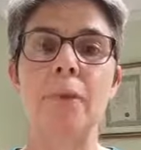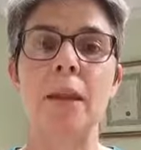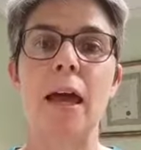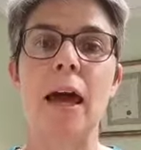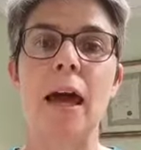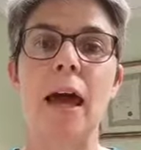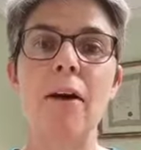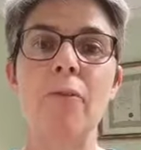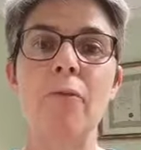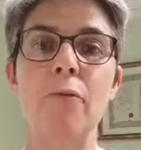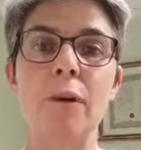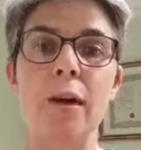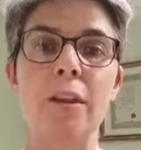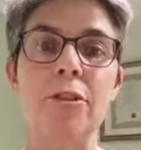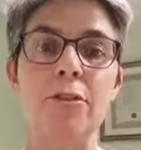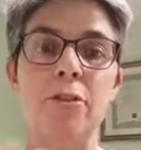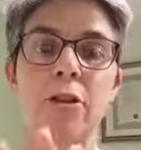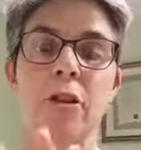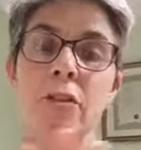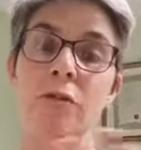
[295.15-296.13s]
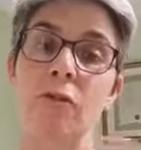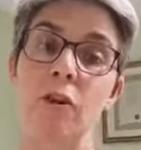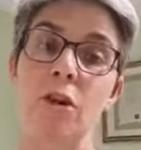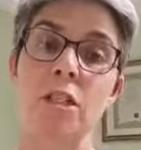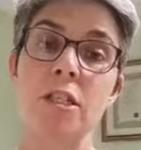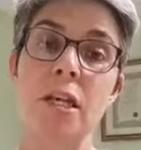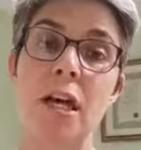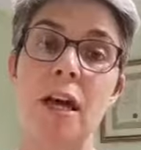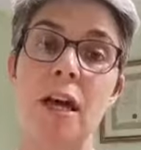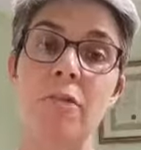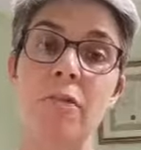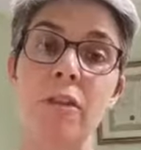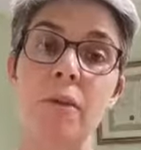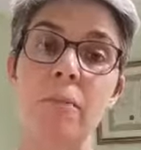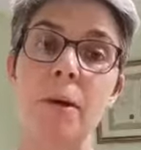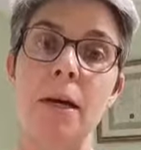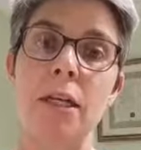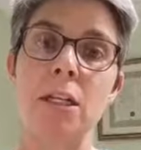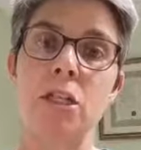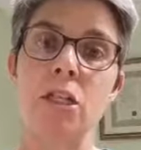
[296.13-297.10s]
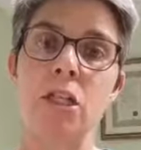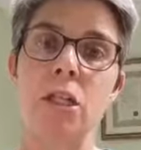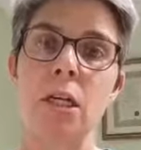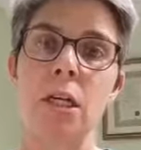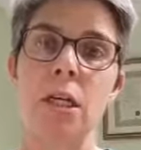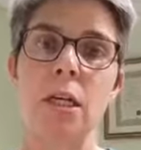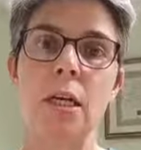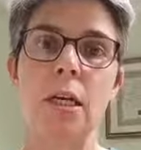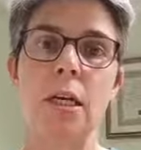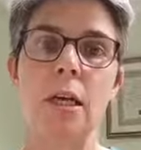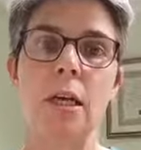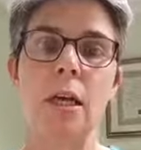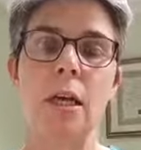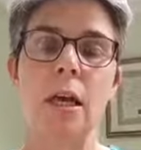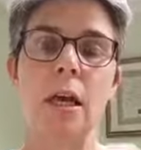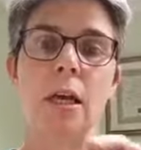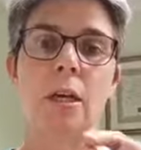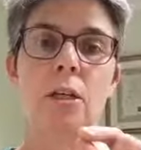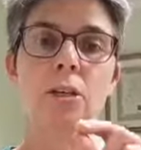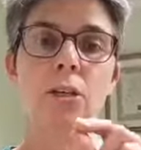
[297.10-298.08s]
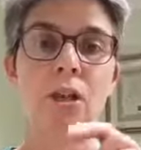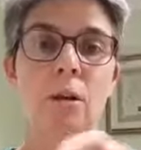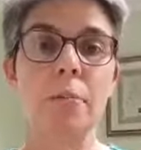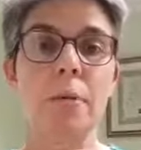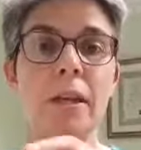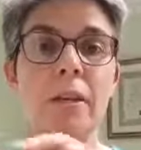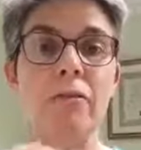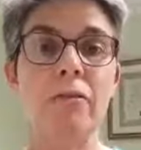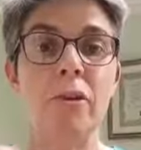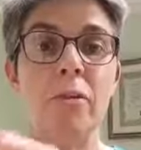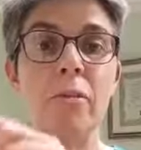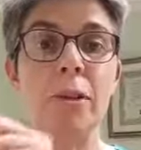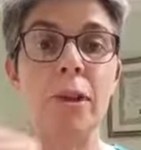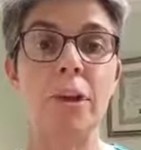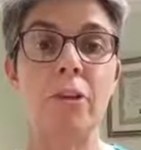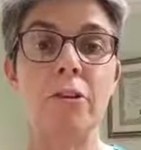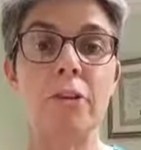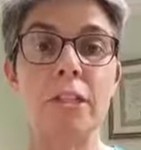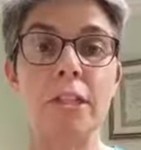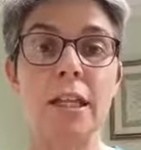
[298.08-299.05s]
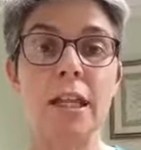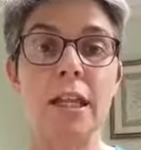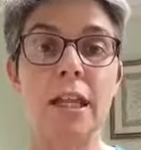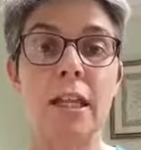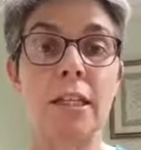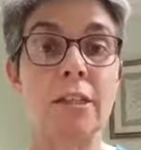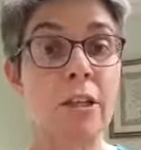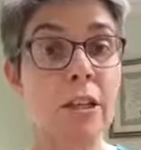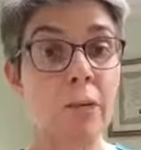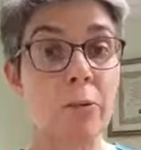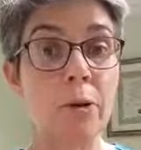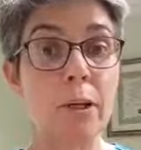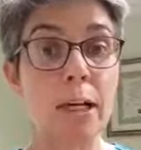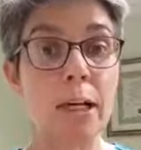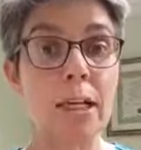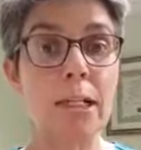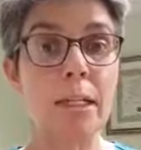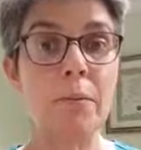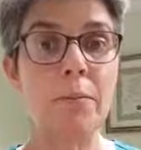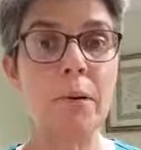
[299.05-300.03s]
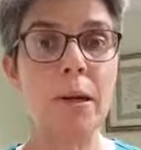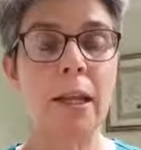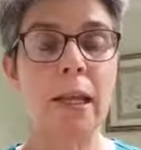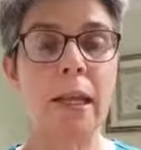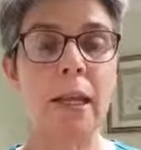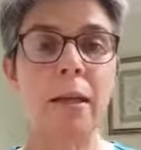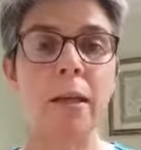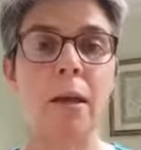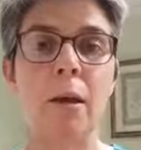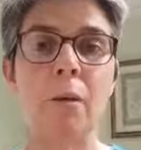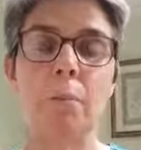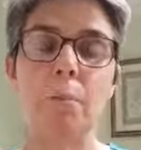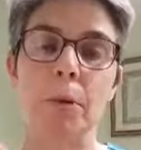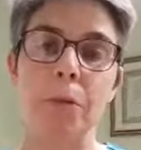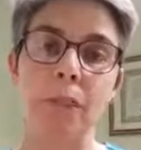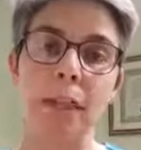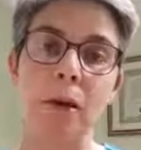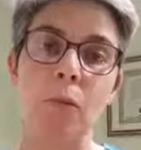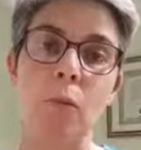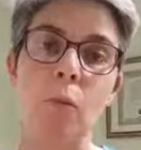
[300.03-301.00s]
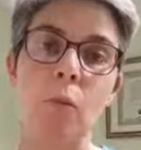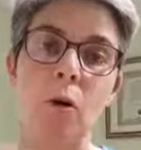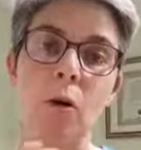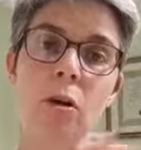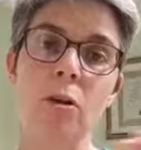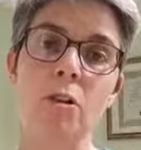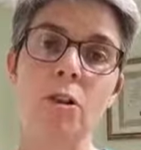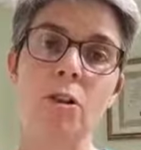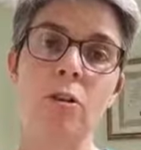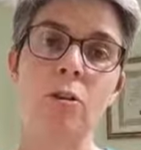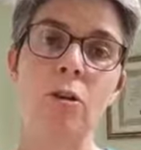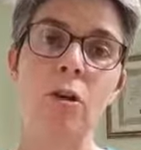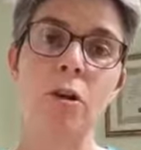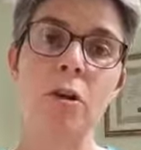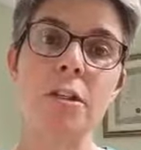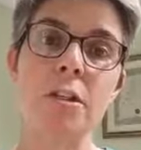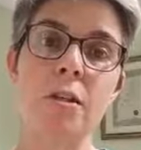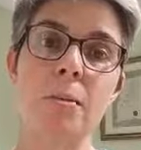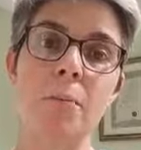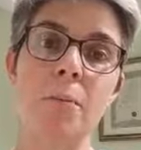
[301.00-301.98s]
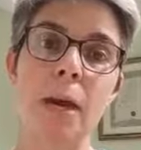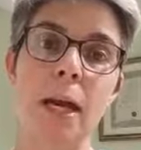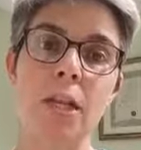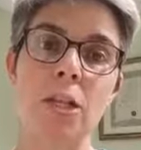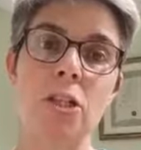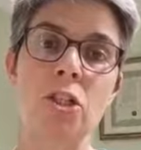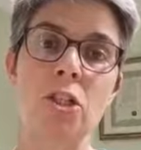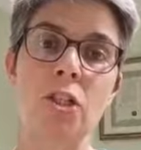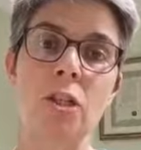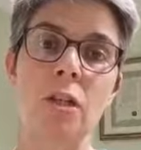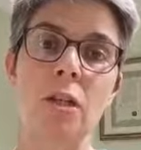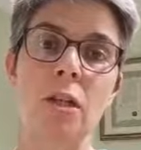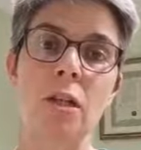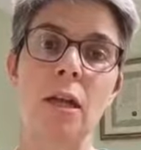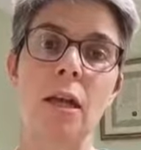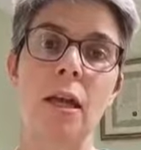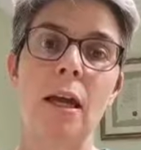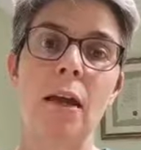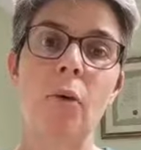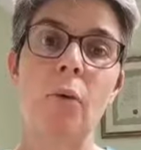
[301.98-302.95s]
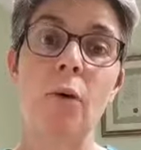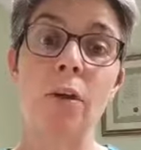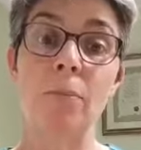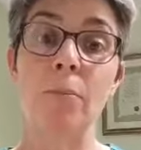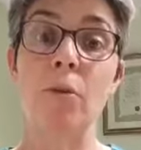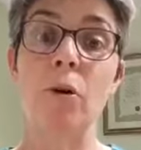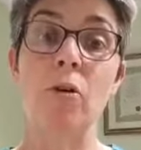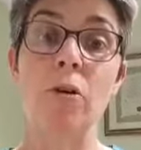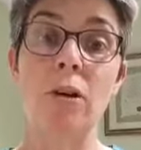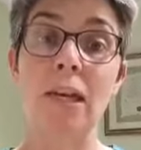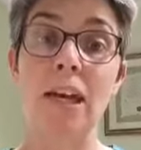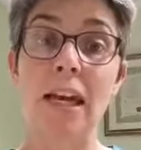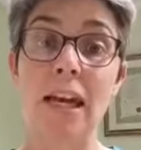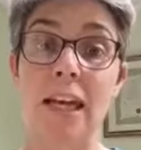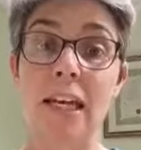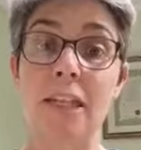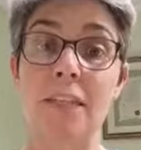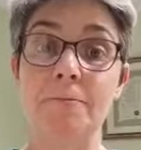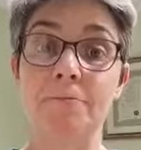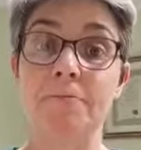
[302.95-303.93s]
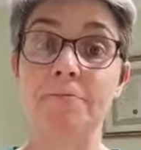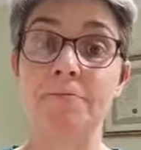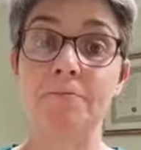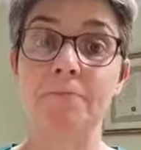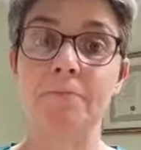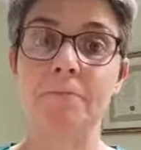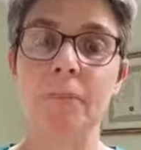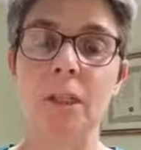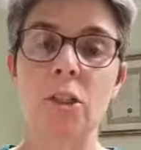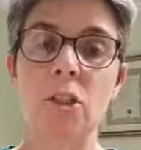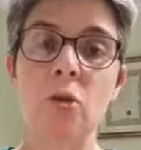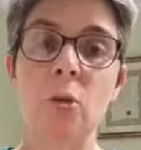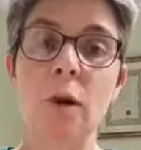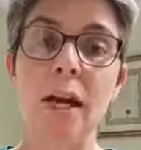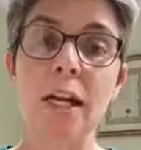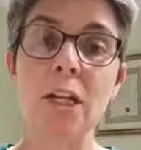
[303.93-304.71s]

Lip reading: halfway through the first half of the match, somebody from the other side, they weren't actually playing, but they walked across the pitch with a broken leg. So I